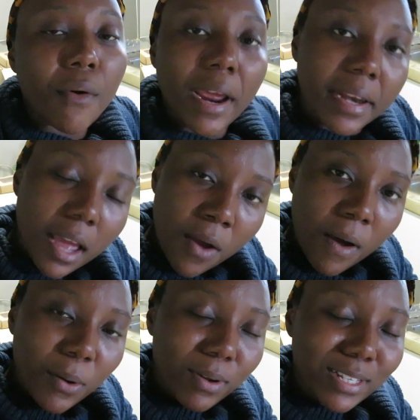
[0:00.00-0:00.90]
Right
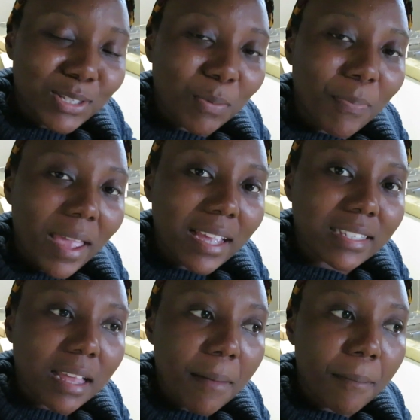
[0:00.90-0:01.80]
now I want to
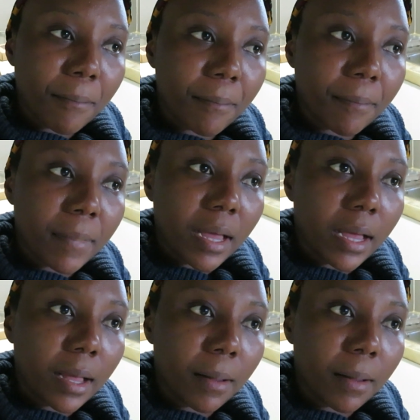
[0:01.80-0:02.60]
bake some